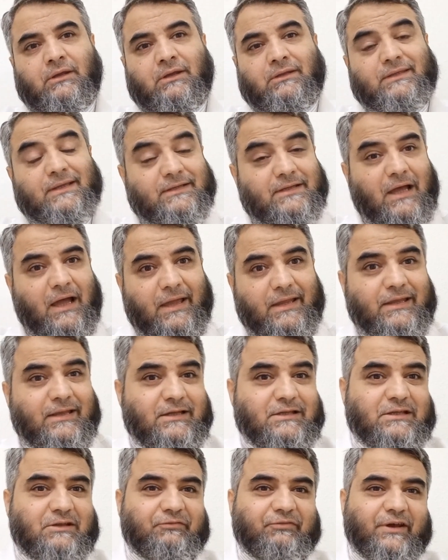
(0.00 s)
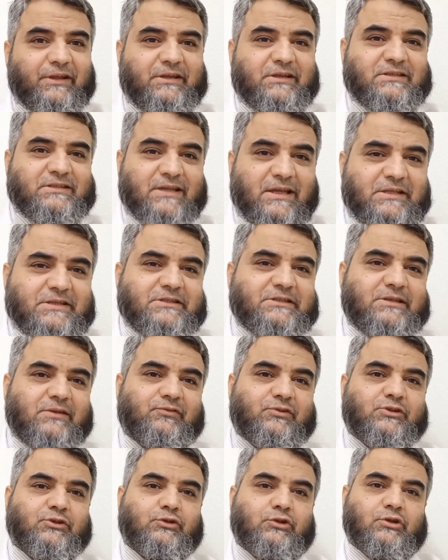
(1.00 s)
that eye is a very sensitive
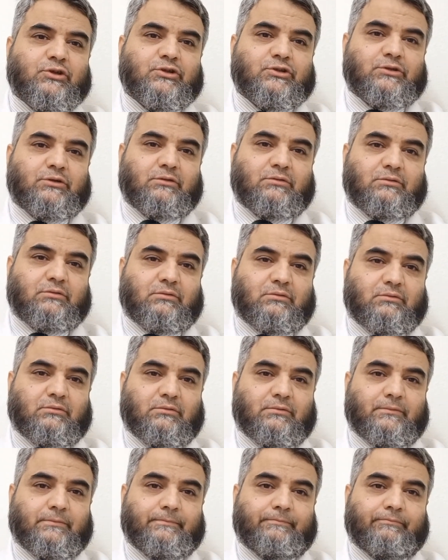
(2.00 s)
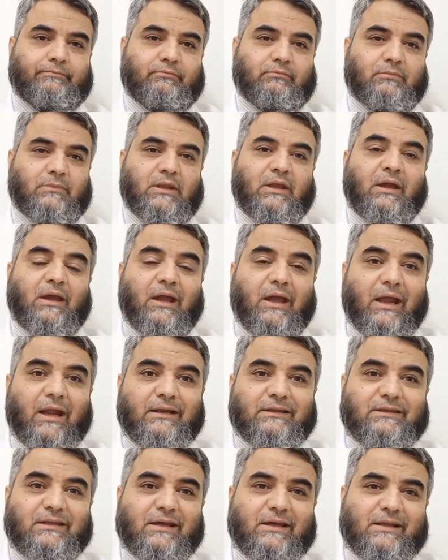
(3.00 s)
structure,
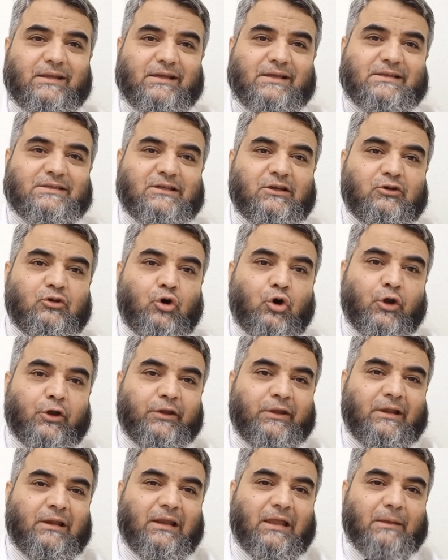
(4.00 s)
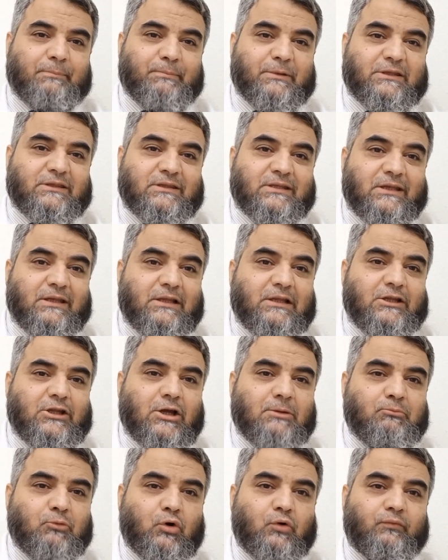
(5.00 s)
and there is a corneal
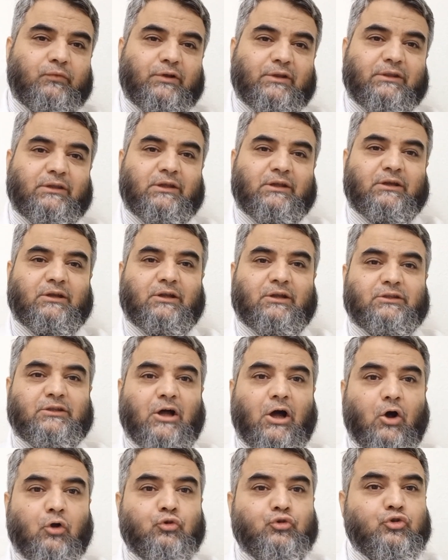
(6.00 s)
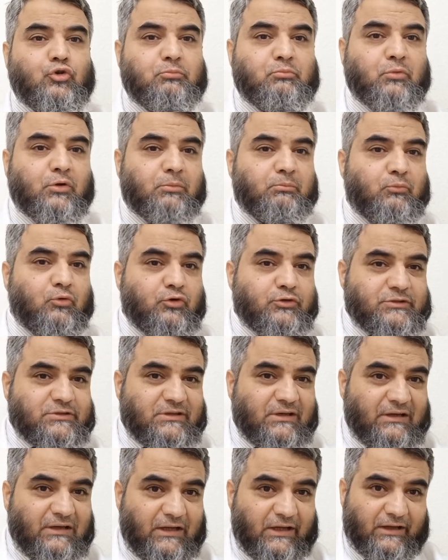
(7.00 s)
epithelium over there, the outermost
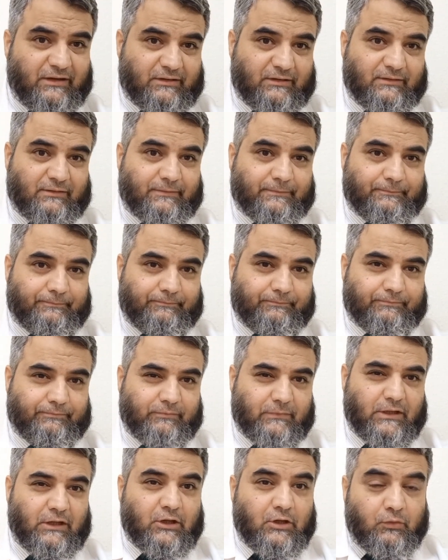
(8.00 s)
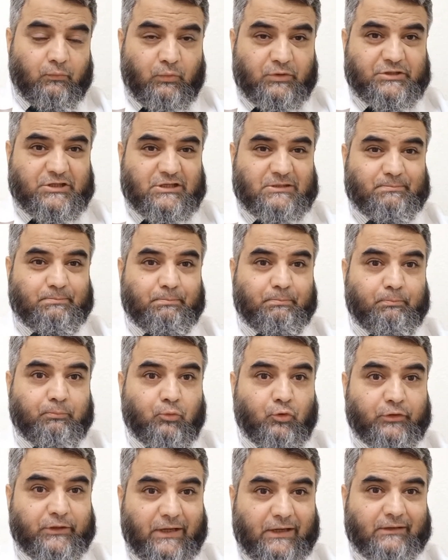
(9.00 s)
layer, which is
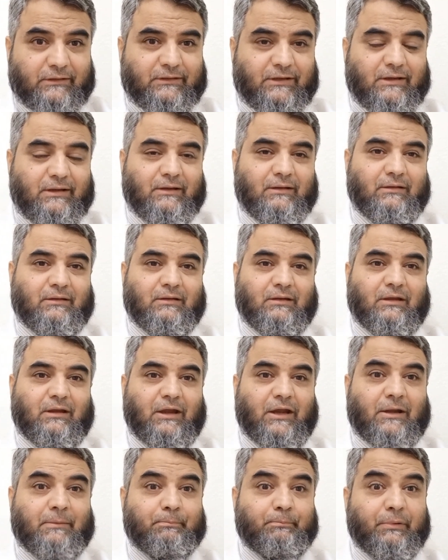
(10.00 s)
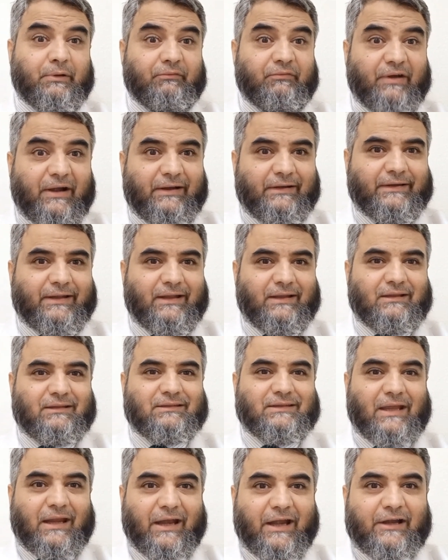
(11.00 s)
protecting and
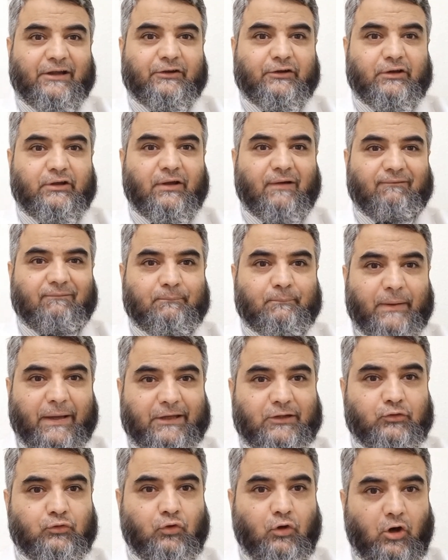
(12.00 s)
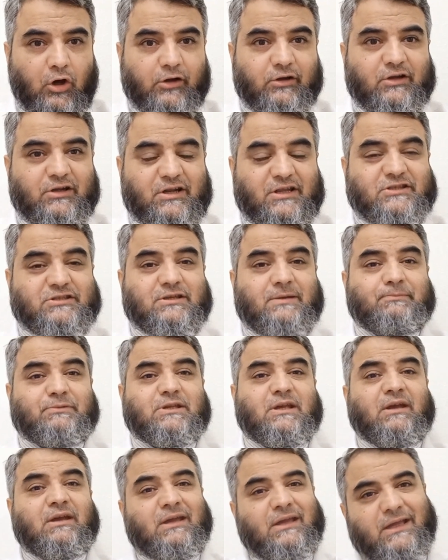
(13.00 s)
preventing the entry of microorganisms
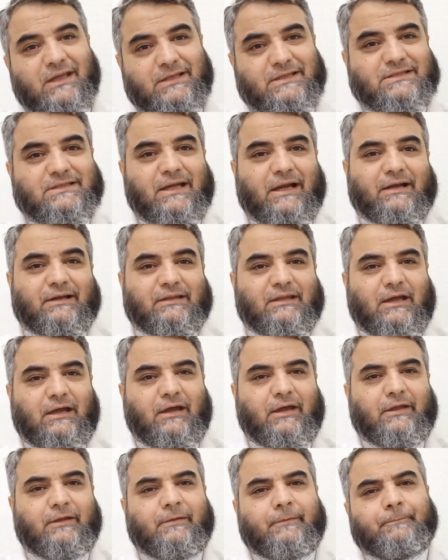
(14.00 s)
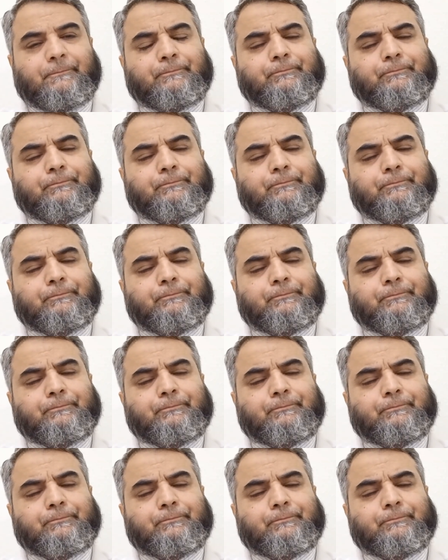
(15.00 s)
inside the eye.